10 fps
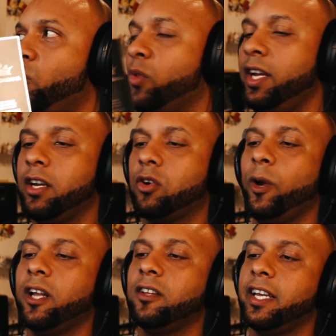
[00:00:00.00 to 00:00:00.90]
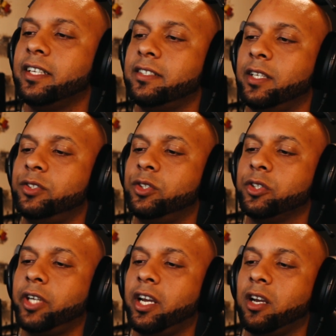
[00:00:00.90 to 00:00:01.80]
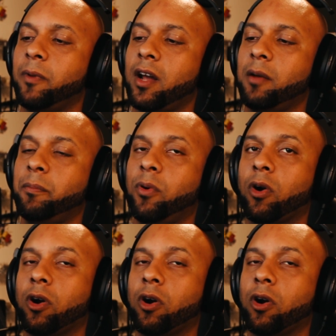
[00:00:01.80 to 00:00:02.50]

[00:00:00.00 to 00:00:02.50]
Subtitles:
read it quickly, it says Dolce Gabbana Pour